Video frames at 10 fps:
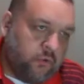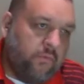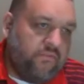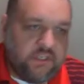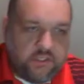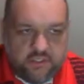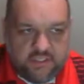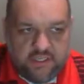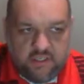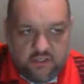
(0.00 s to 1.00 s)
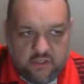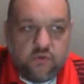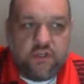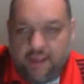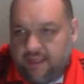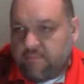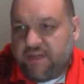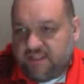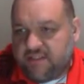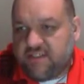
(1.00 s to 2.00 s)
cool feature is that you can
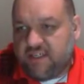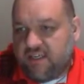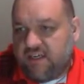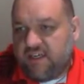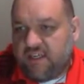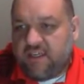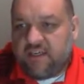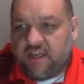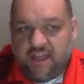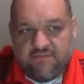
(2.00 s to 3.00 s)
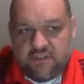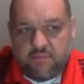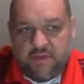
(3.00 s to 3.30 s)
pick this again and again and kind of just